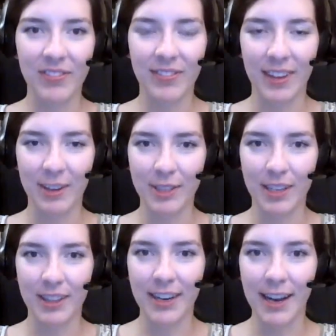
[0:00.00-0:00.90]
outside the
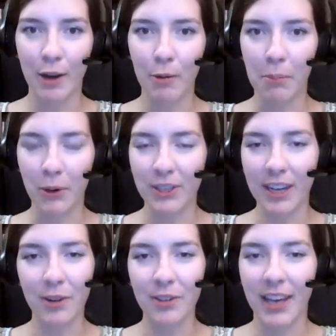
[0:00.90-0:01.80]
now burnt
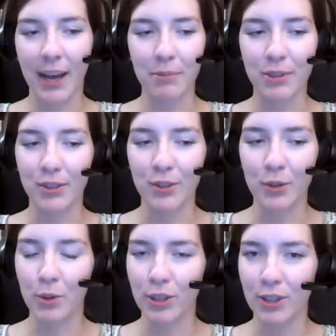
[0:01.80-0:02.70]
out captain's
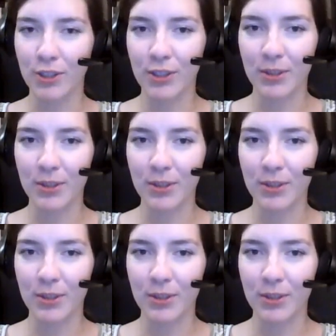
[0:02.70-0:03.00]
quarters.